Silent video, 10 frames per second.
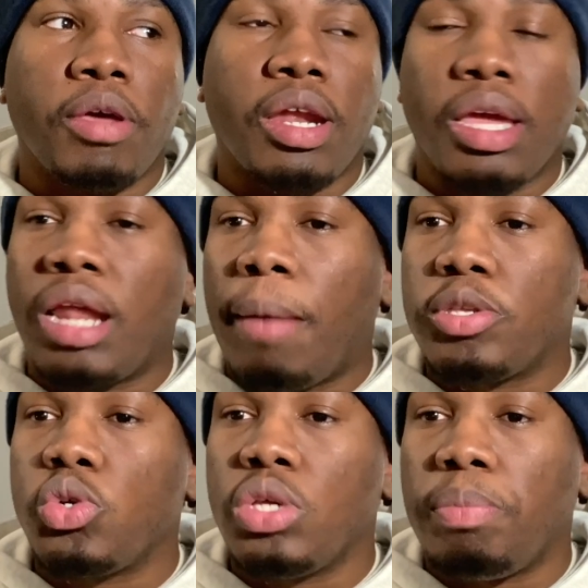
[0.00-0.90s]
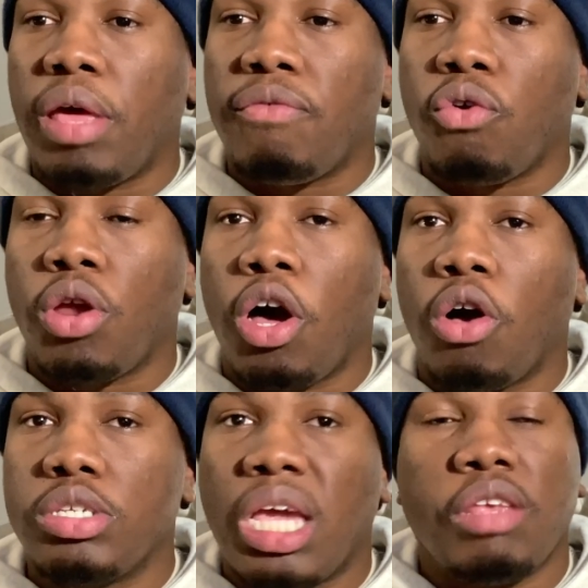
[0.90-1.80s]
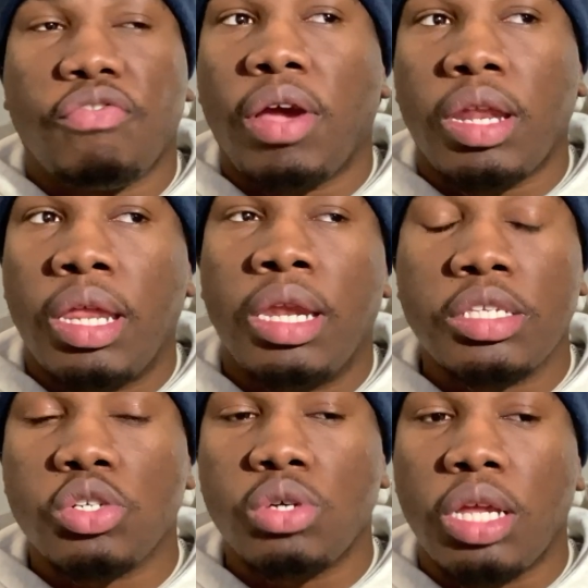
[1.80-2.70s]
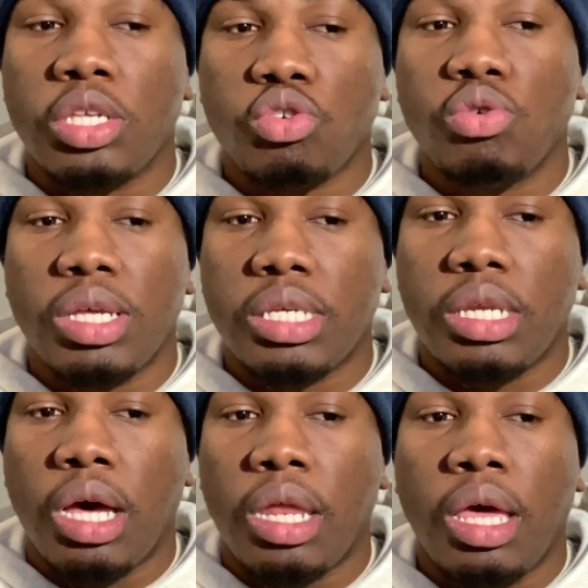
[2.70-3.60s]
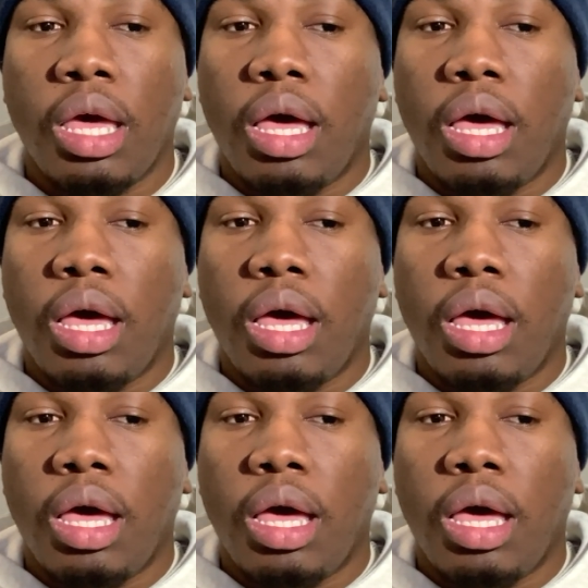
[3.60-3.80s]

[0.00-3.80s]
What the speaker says: They're going to get an opportunity to play for it all. James Franklin and his crew gets it done.